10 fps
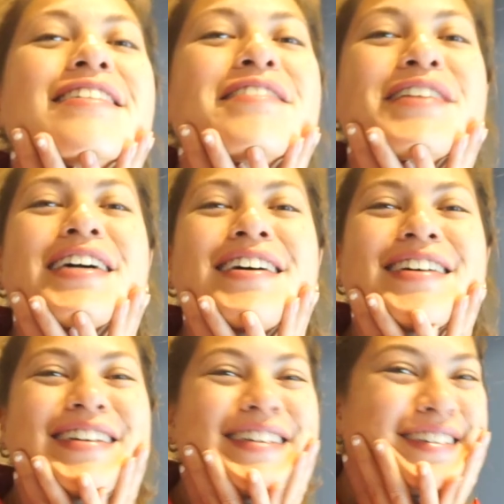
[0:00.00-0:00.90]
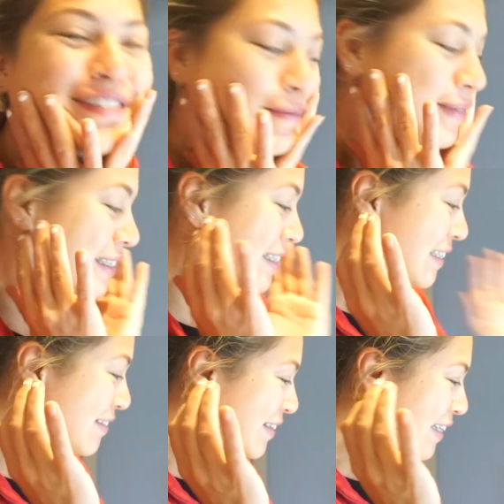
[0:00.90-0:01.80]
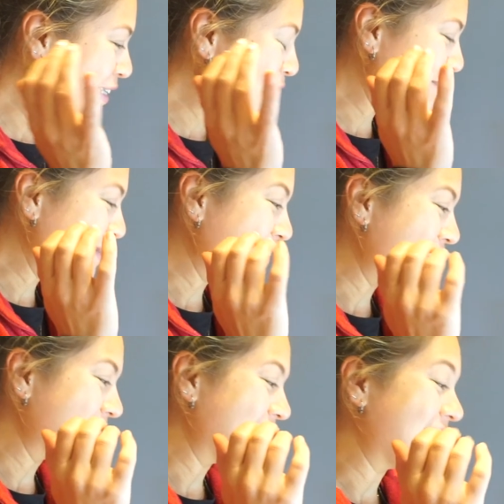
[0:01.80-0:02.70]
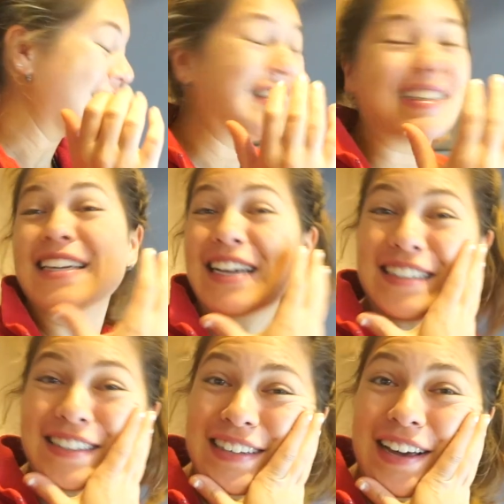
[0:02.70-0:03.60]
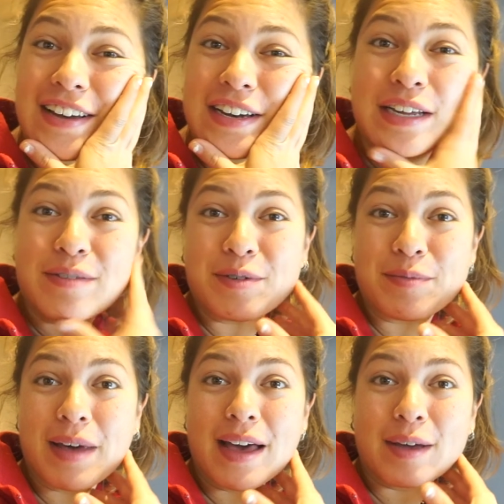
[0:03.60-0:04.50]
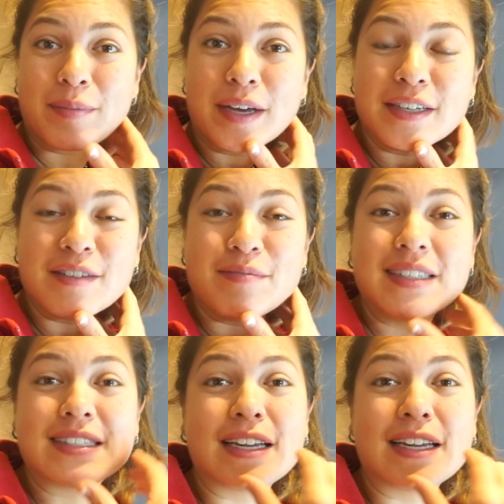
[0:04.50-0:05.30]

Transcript: Oh my God, I can't even believe it. But listen, I just got an email back because I've been